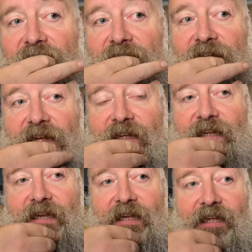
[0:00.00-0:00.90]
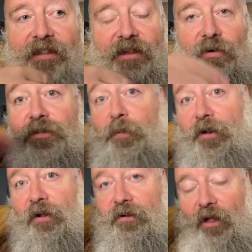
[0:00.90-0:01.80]
and then on to
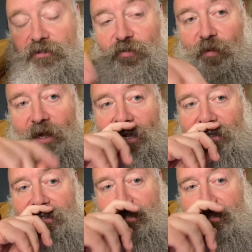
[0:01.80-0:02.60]
Barnard Castle Way,